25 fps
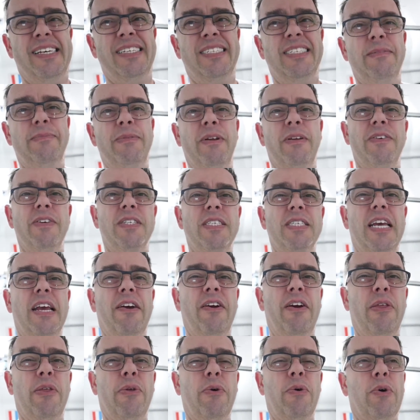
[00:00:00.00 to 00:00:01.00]
It's a bit of a
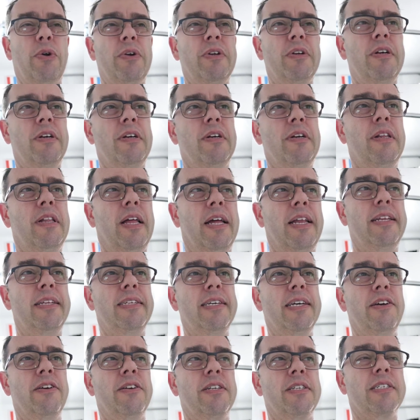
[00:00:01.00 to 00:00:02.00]
scary thought. Lady
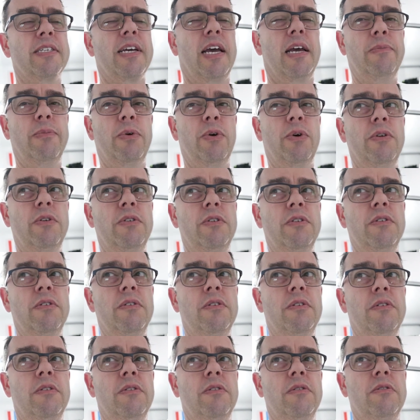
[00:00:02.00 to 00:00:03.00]
T on a skateboard.
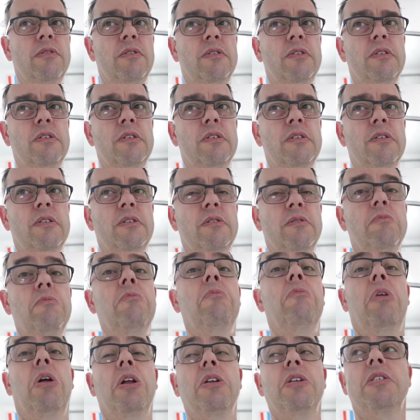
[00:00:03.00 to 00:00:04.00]

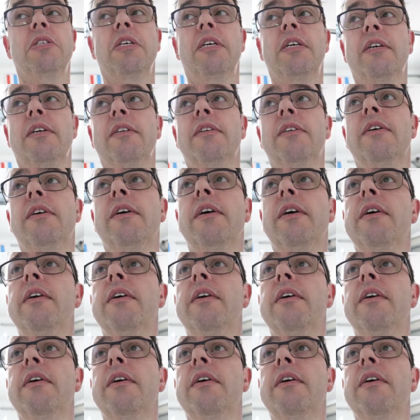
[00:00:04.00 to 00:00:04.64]
Like to see it.